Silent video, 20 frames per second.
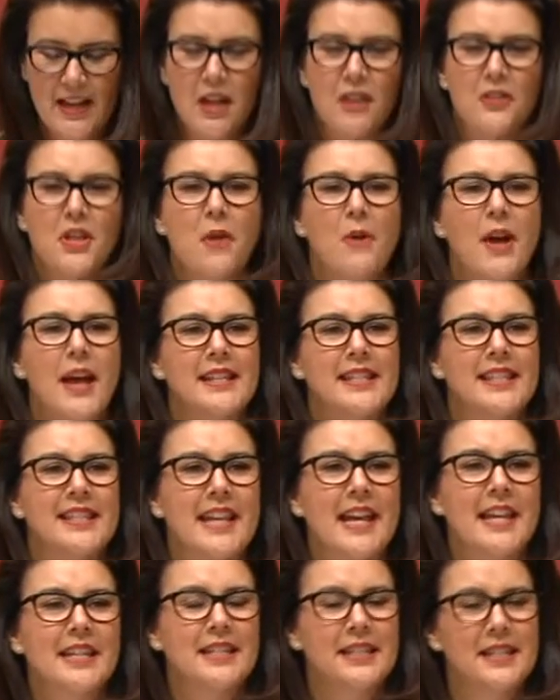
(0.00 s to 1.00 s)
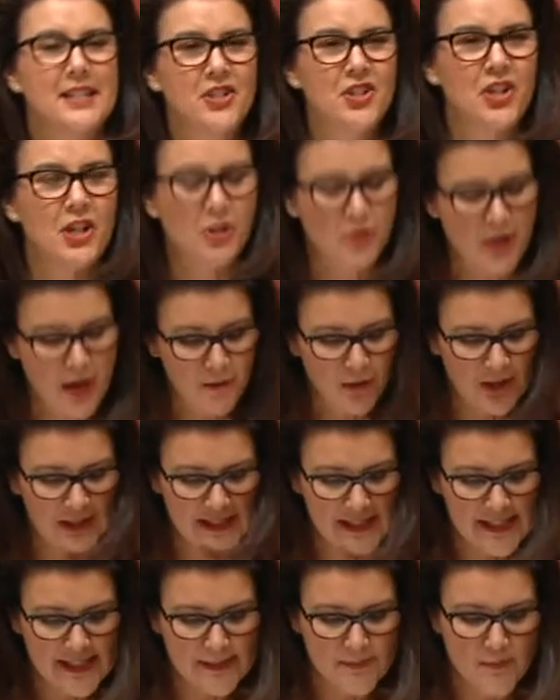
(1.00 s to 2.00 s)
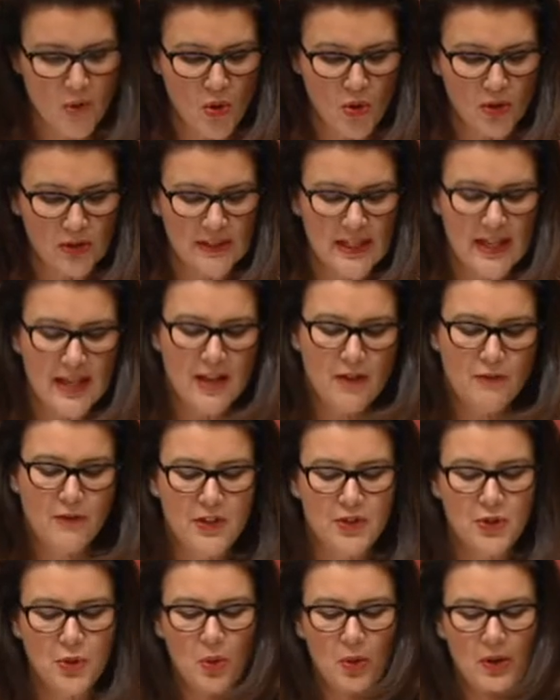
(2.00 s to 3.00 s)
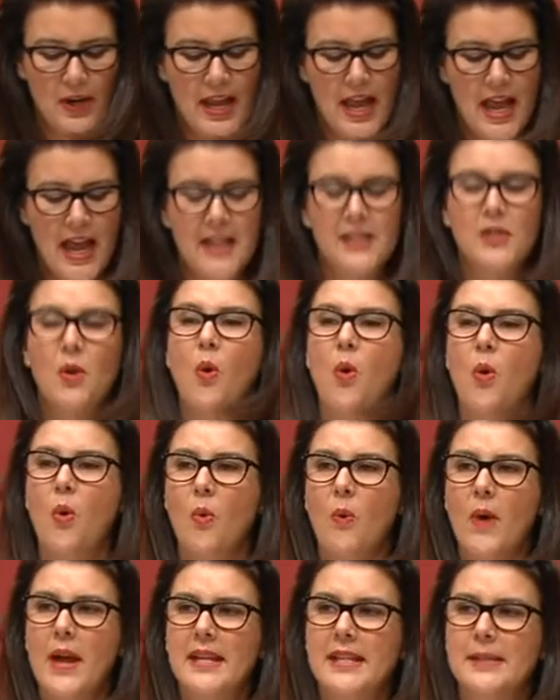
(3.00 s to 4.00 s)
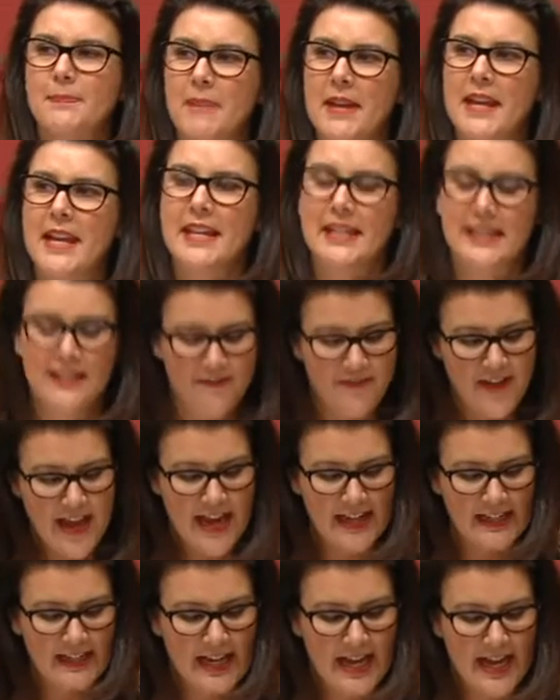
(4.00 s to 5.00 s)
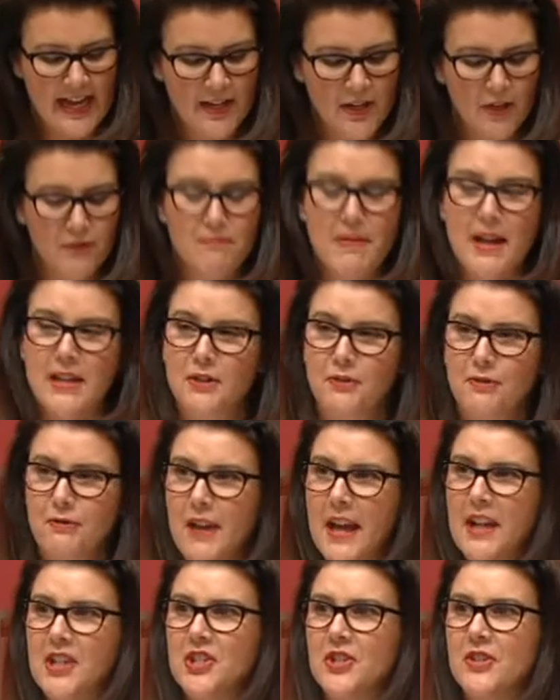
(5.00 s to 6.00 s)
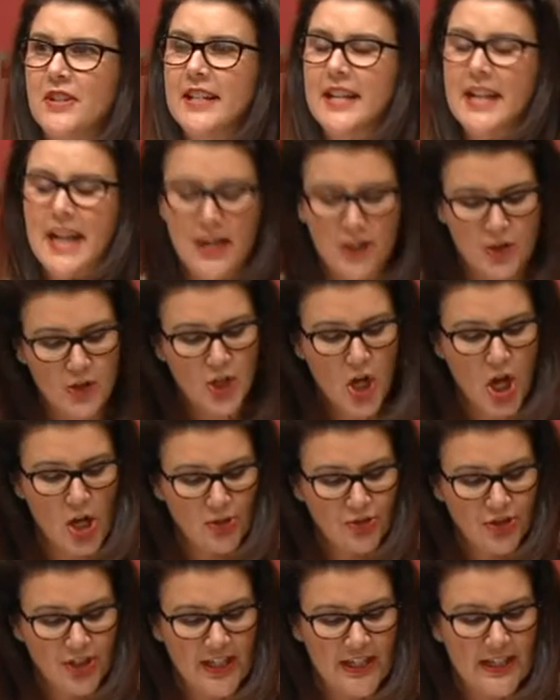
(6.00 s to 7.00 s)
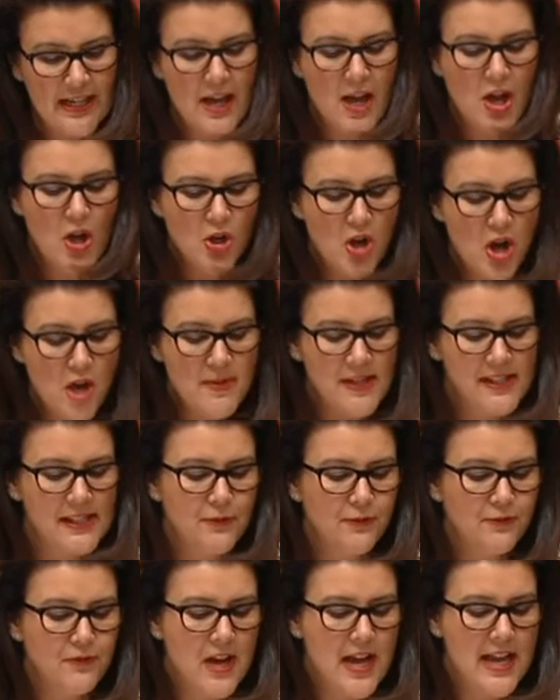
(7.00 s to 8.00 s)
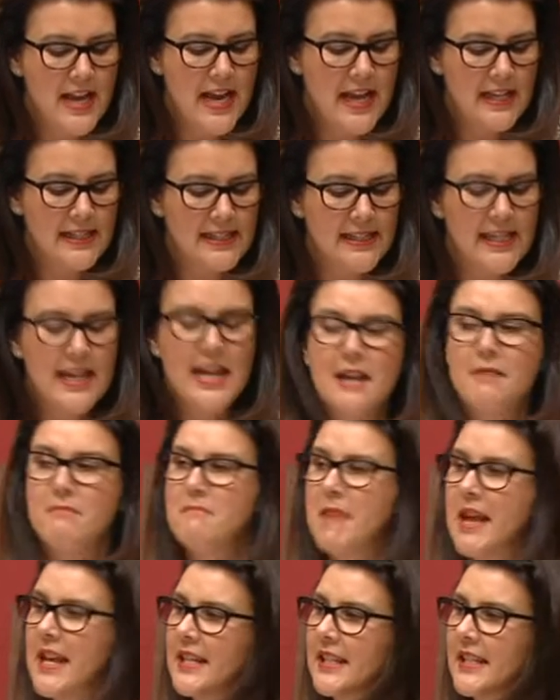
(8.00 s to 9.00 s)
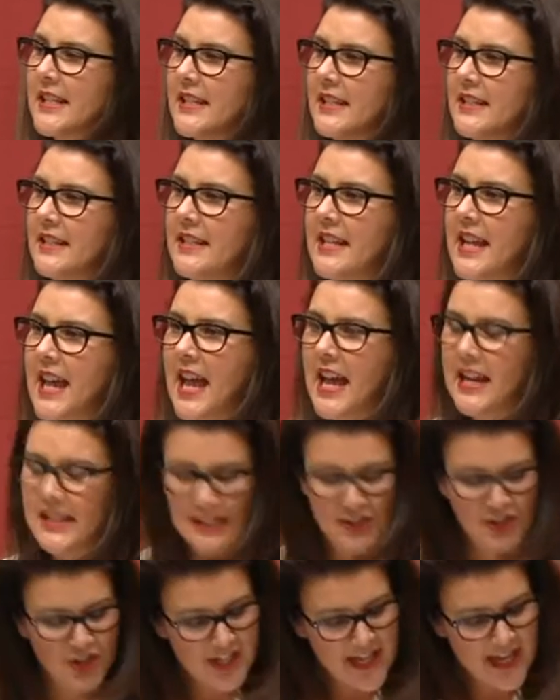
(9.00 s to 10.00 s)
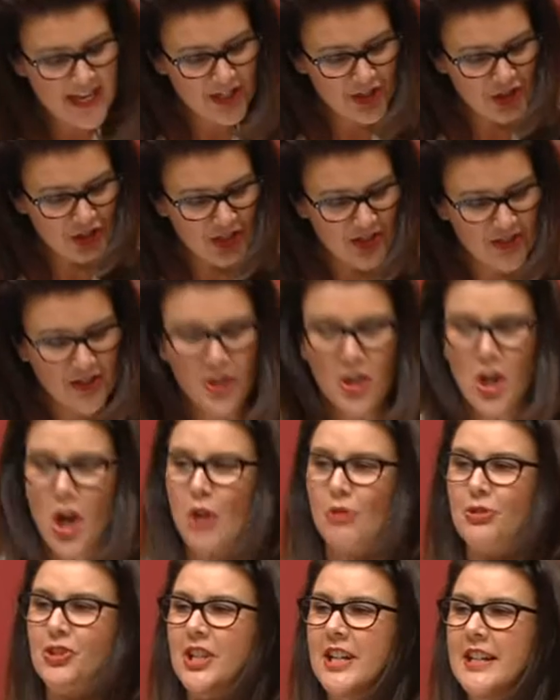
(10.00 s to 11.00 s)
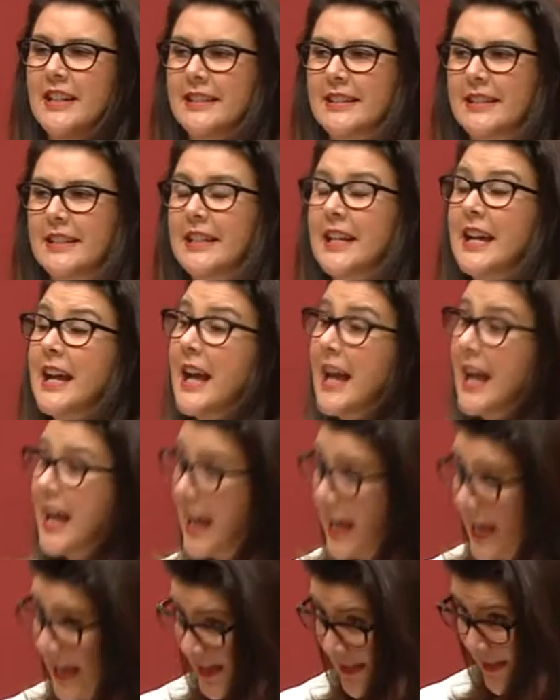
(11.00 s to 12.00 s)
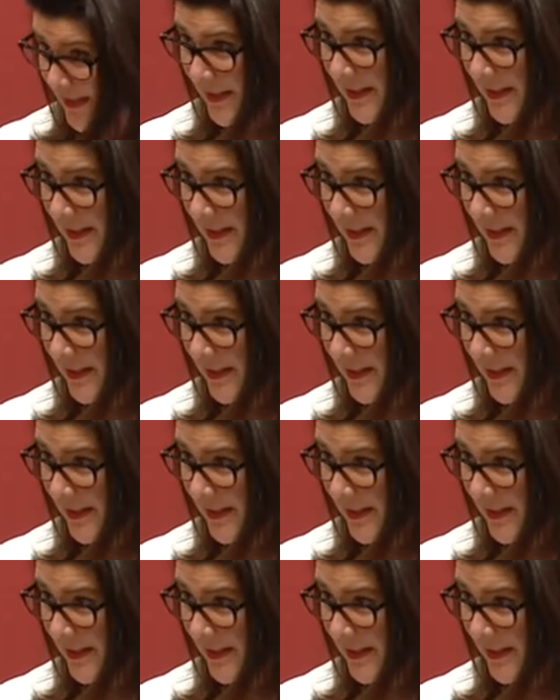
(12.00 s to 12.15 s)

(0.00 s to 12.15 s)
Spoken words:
Though our state is geographically small, Victoria has always been the vanguard of manufacturing and agriculture, commerce and finance, medicine and education, culture and